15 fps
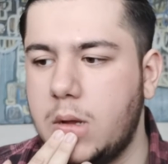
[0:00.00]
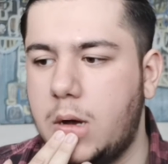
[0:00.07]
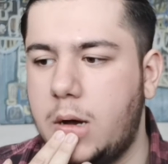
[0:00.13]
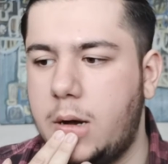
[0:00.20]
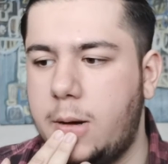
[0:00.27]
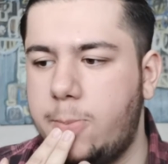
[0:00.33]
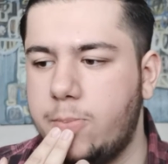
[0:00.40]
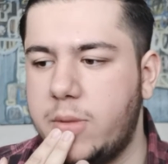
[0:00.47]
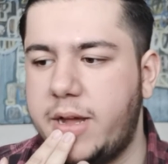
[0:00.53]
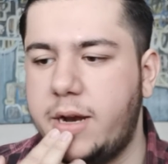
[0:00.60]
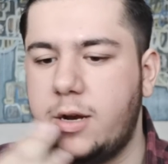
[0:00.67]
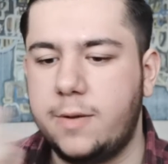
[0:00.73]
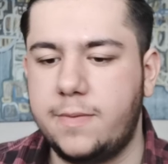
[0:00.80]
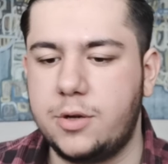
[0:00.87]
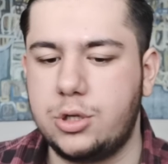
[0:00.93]
And
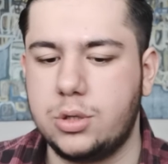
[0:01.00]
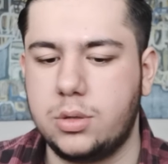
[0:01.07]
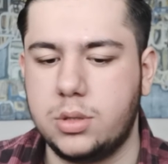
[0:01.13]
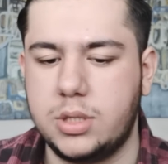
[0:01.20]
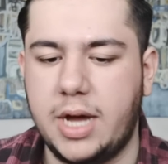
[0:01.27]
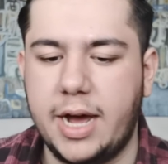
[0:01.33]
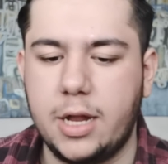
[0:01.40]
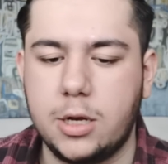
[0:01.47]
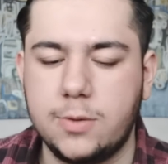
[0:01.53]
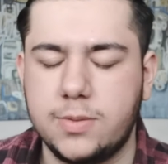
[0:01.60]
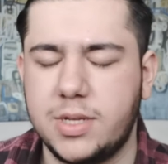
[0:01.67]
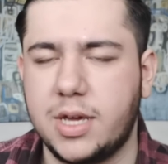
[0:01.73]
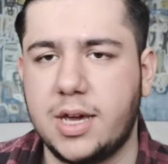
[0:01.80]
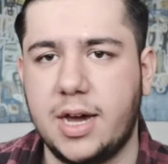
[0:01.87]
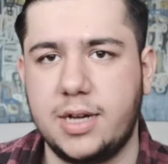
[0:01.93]
then the visuals, I love
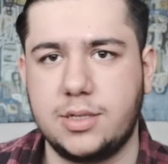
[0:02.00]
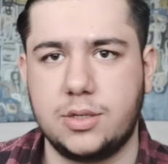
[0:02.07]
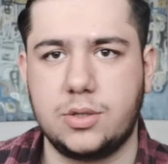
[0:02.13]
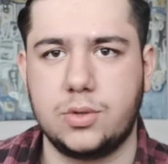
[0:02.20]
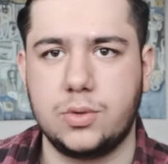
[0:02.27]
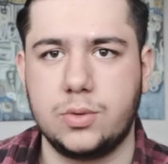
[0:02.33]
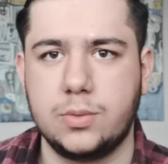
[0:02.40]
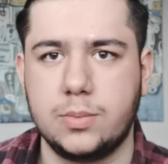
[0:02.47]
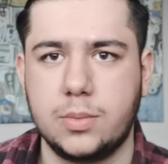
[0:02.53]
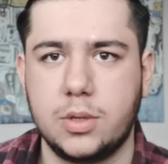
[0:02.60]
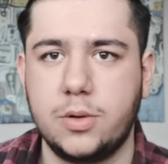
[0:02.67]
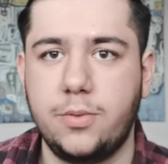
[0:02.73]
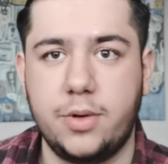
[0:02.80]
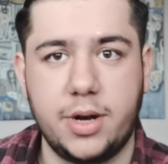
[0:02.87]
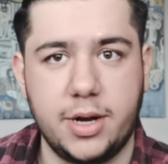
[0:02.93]
Zenkai's suit
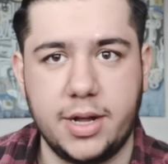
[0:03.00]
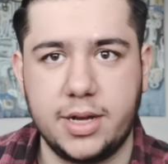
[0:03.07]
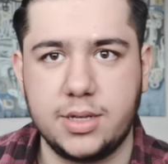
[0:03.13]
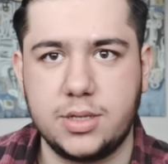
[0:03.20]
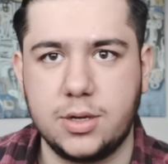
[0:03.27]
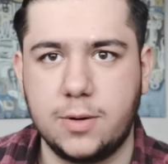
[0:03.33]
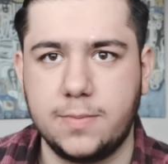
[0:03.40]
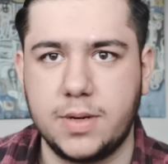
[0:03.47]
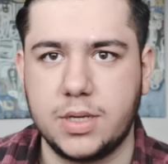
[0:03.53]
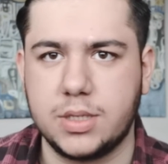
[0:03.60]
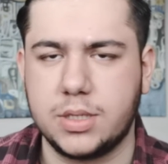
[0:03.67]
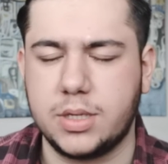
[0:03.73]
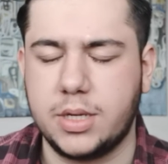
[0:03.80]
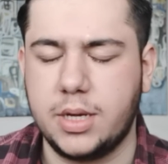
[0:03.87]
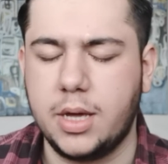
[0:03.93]
with an S,
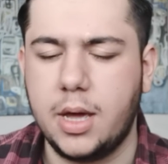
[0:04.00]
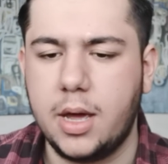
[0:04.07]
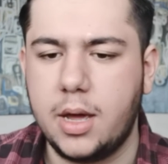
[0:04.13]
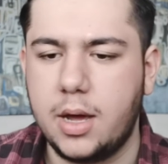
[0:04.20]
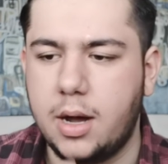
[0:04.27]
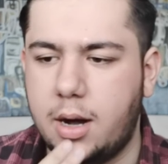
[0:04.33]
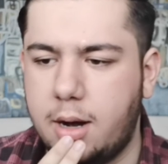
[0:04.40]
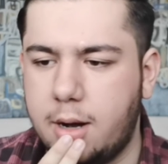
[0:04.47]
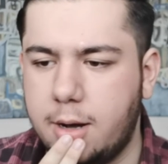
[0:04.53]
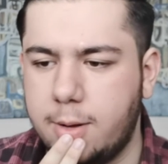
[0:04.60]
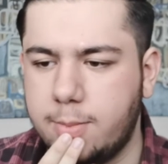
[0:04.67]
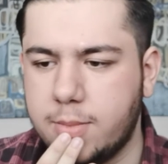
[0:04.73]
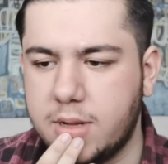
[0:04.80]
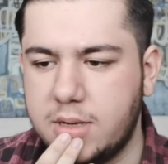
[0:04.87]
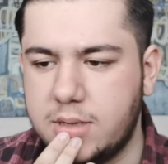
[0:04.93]
obviously.
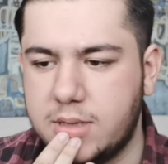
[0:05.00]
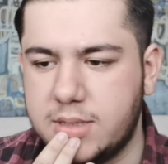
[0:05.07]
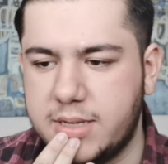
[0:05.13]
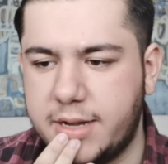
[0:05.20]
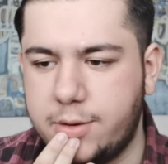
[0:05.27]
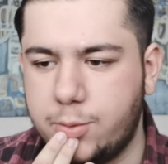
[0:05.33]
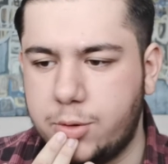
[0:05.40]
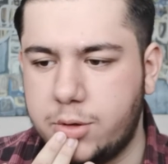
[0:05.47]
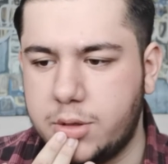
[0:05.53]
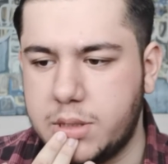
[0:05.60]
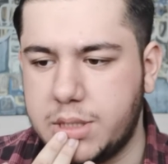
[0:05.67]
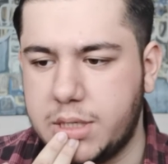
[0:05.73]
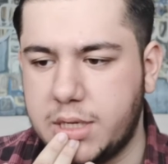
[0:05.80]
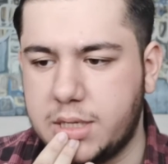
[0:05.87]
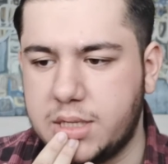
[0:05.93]
The Z one
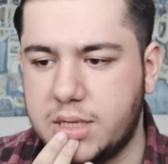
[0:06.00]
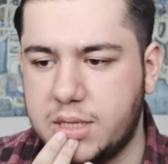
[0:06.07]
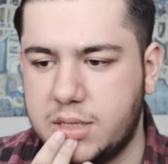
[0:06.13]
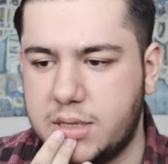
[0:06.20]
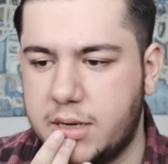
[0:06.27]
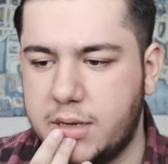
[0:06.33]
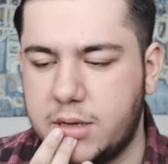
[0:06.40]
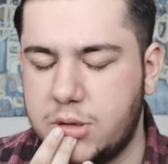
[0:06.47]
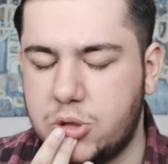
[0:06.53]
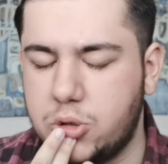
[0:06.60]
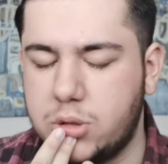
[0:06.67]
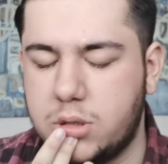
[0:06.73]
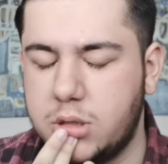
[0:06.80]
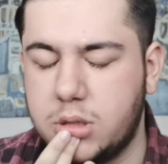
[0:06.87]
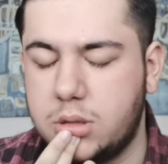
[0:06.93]
doesn't exist. That it
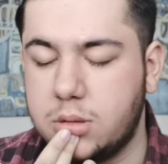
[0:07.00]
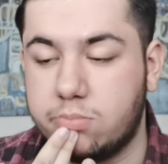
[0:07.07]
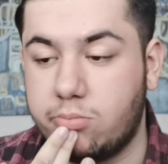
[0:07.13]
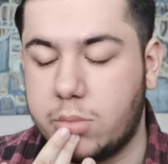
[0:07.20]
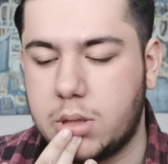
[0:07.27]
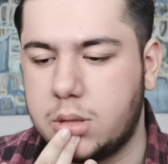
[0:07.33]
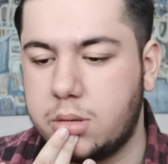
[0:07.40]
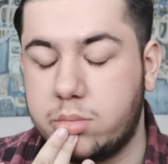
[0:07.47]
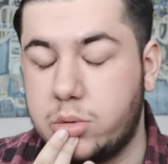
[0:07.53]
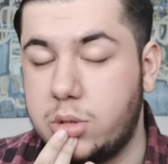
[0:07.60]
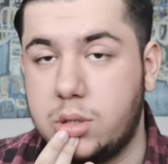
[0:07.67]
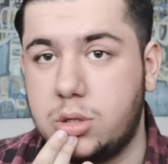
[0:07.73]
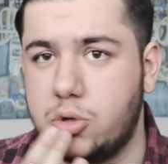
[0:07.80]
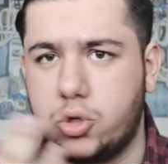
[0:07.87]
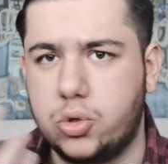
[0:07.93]
just
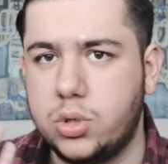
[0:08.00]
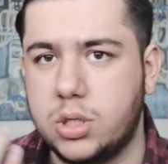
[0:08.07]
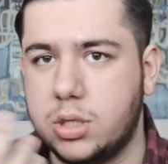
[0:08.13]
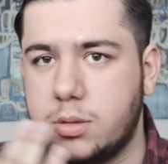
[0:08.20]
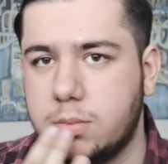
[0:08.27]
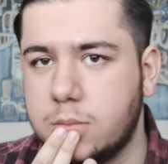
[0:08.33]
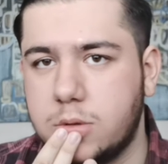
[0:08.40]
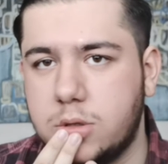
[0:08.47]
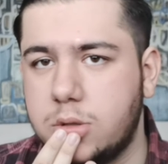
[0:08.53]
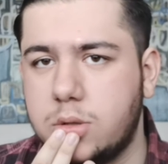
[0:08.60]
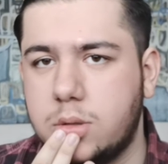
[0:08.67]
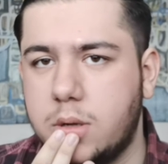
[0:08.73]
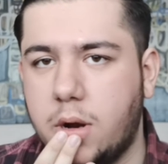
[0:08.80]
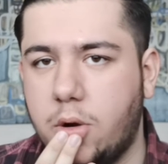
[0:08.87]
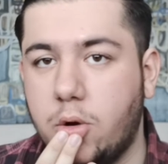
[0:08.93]
doesn't.
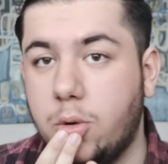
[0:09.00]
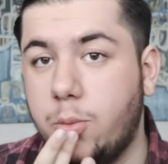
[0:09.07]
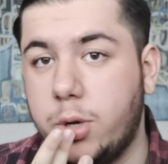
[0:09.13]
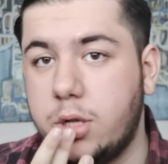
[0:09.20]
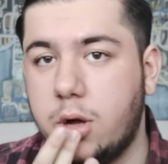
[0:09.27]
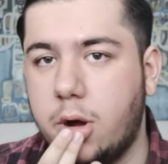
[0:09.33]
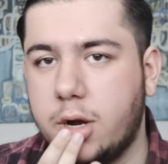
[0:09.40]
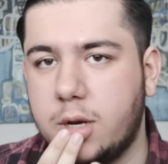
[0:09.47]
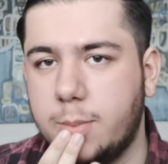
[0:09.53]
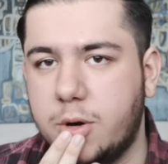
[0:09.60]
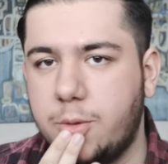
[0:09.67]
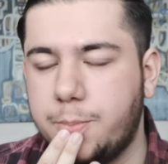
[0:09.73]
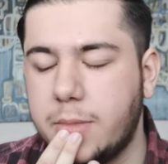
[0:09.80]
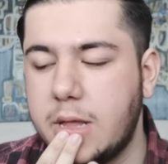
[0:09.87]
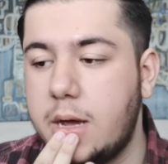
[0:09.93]
I don't know what you're talking about.